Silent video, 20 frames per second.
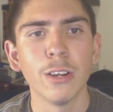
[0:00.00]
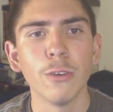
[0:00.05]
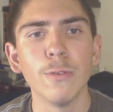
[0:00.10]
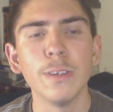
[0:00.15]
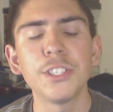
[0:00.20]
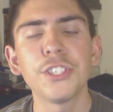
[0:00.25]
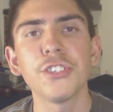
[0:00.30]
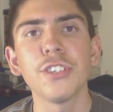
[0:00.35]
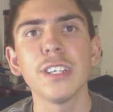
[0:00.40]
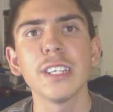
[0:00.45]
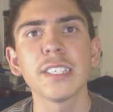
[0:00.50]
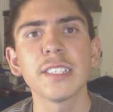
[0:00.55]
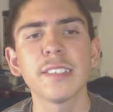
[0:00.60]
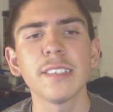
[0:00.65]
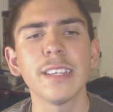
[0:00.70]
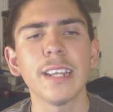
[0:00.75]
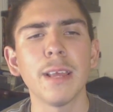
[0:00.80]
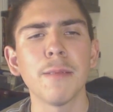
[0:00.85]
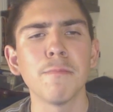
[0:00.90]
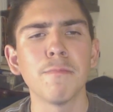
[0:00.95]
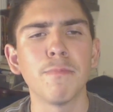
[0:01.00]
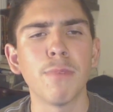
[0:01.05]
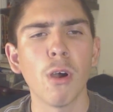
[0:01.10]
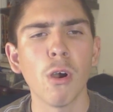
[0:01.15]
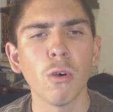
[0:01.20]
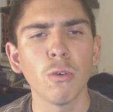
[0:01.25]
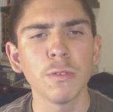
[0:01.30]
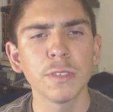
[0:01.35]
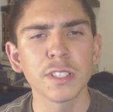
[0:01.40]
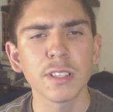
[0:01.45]
Richard Nixon
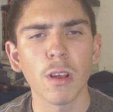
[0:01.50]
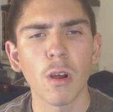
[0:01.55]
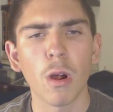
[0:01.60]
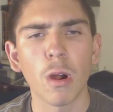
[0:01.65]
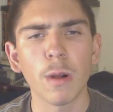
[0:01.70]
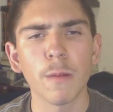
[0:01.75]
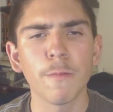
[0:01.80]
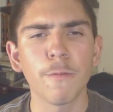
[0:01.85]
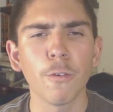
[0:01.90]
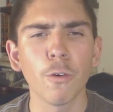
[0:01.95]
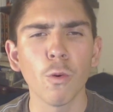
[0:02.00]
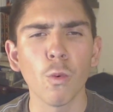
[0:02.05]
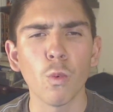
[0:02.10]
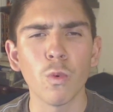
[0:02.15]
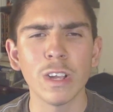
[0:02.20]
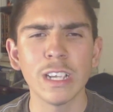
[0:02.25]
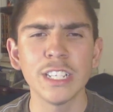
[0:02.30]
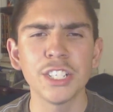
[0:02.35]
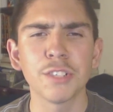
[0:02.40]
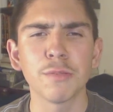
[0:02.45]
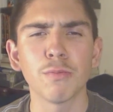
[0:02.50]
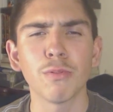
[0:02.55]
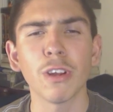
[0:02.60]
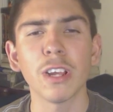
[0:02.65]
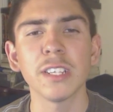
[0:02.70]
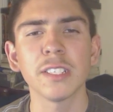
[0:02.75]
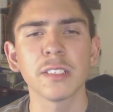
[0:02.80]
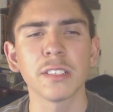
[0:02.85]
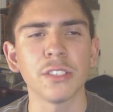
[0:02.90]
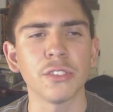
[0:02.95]
imposed harmful wage
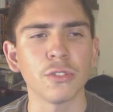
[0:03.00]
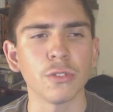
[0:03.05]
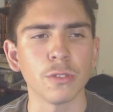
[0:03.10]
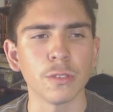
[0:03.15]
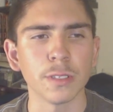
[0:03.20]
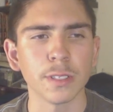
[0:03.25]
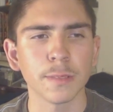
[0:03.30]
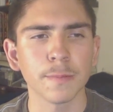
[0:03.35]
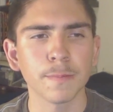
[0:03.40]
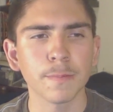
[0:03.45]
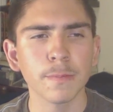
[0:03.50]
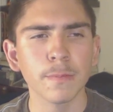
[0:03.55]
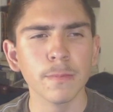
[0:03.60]
price controls.